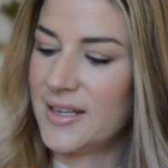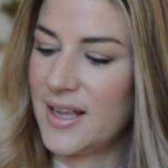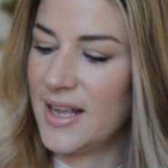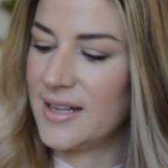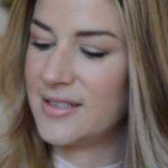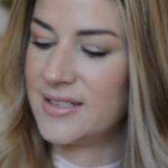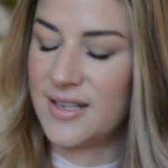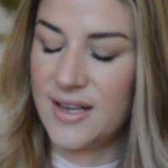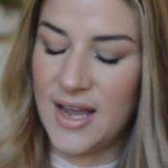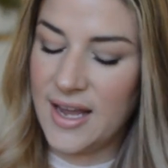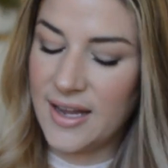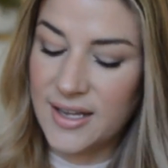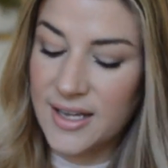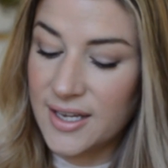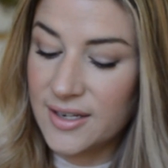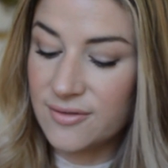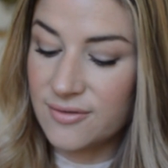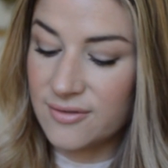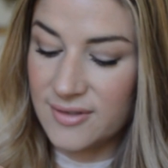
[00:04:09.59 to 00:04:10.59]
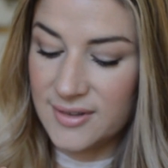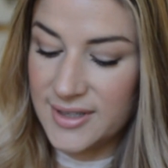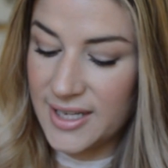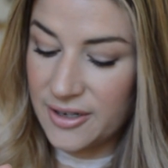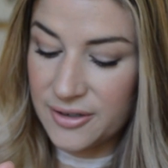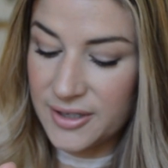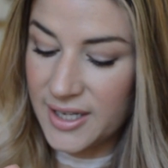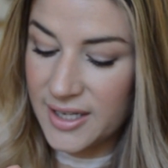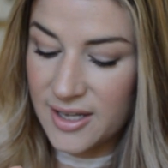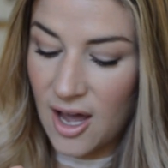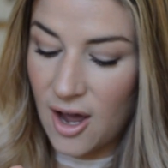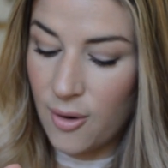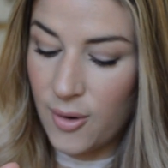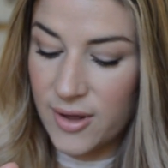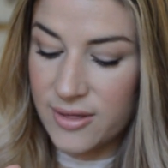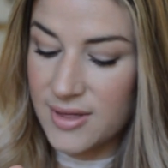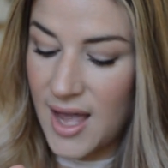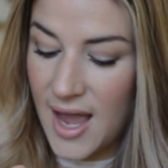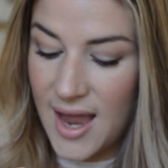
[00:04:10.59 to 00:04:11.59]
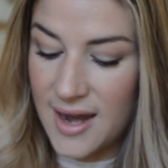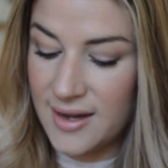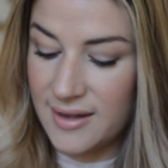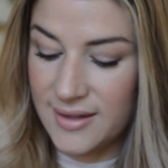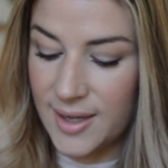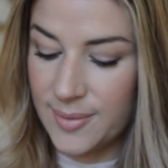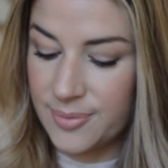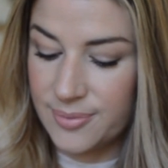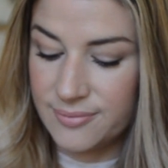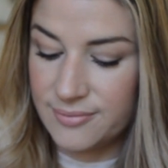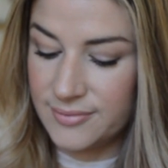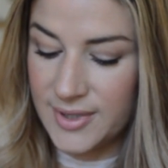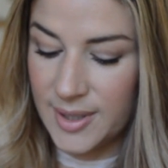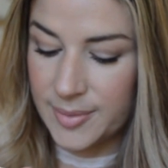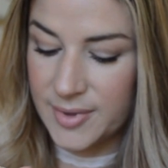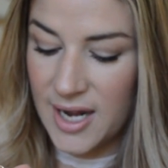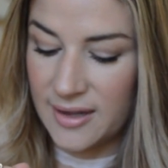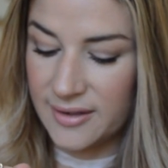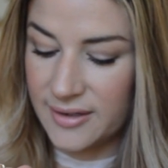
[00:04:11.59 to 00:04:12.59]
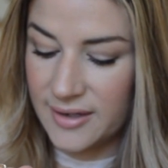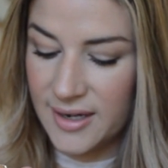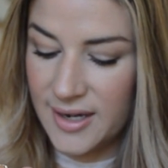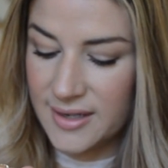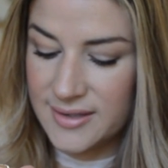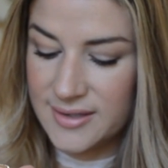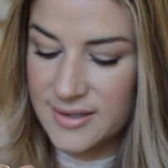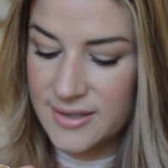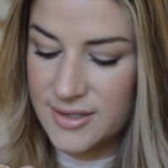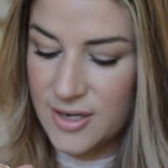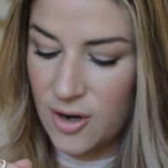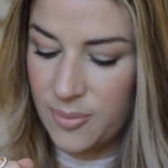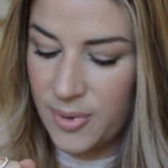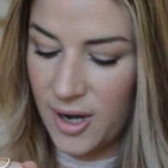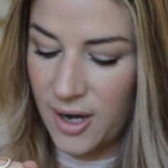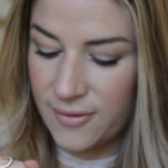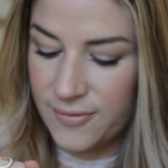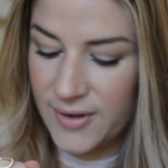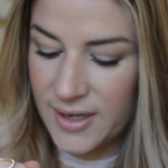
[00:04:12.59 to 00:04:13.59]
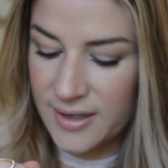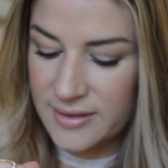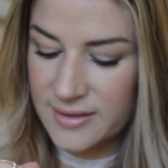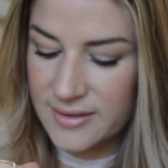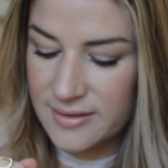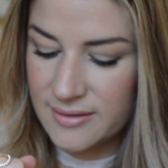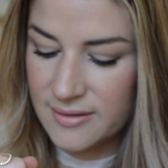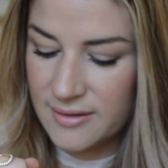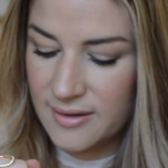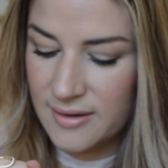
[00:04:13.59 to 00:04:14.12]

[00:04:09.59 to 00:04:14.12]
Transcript: It can literally go with any lip color. It's so perfect.